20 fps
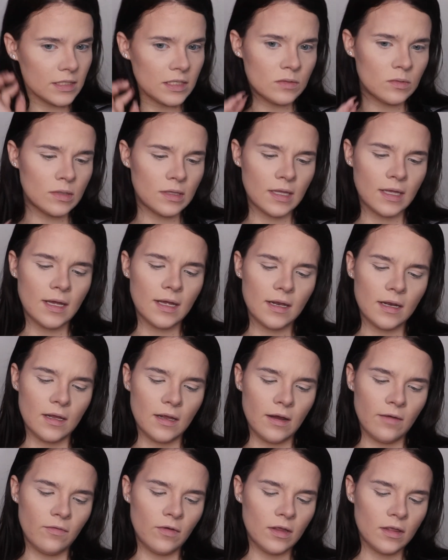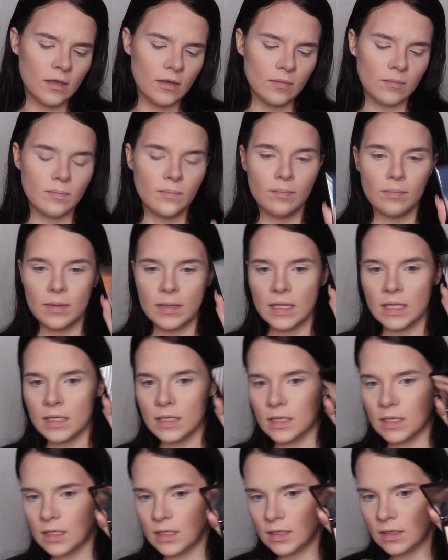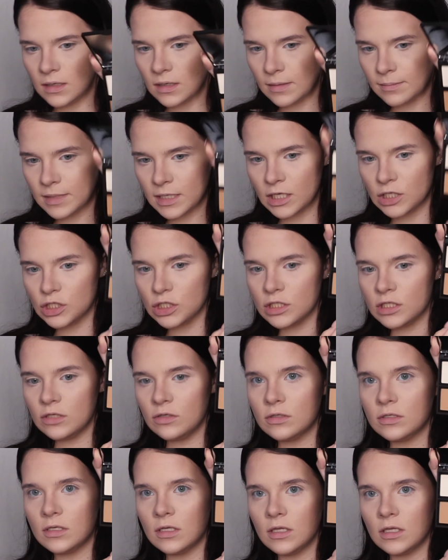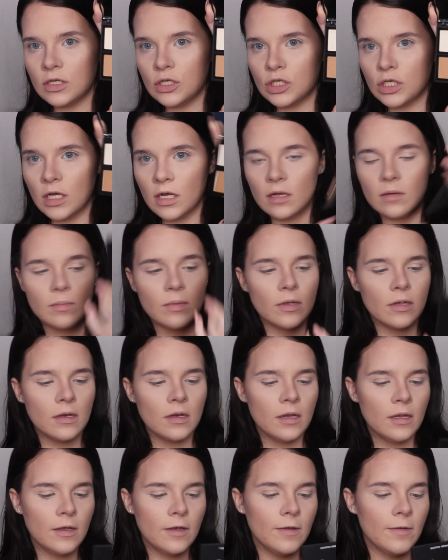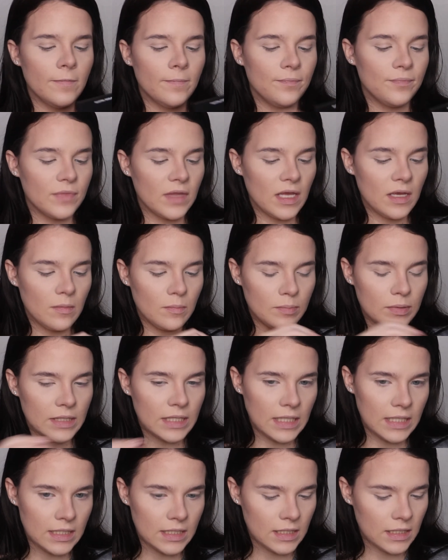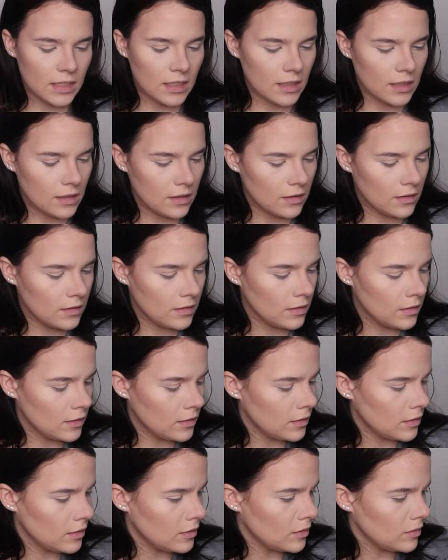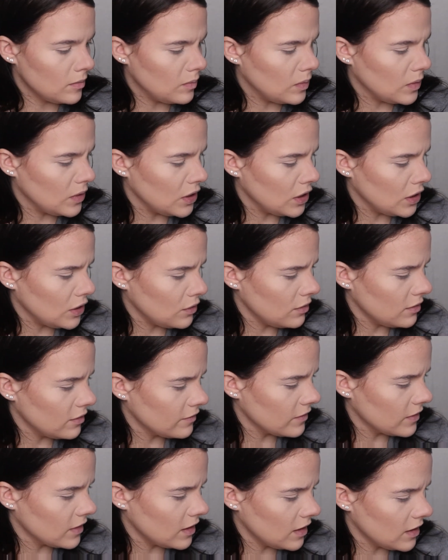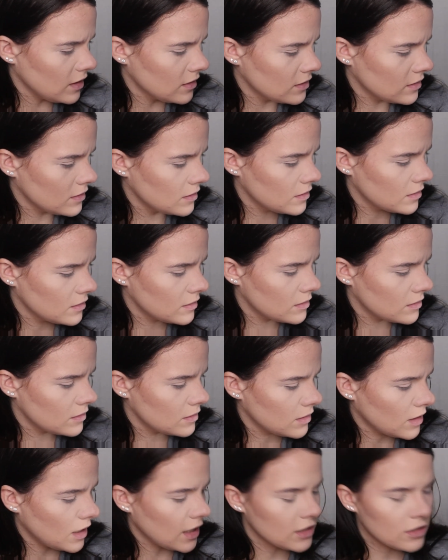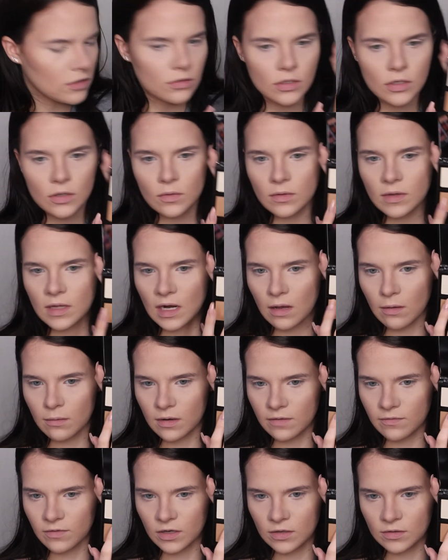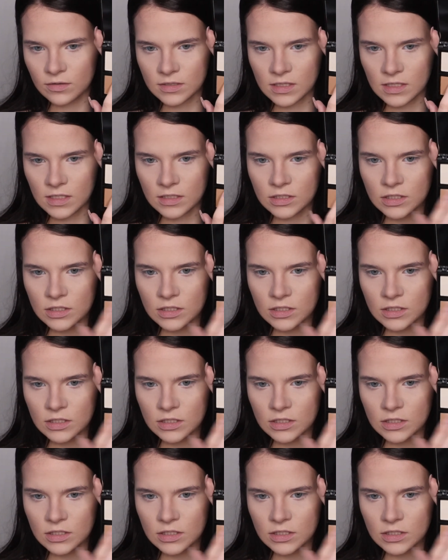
With that, everything blended. I mean, I just used this shade, but it blended beautifully. I don't know that I would ever use these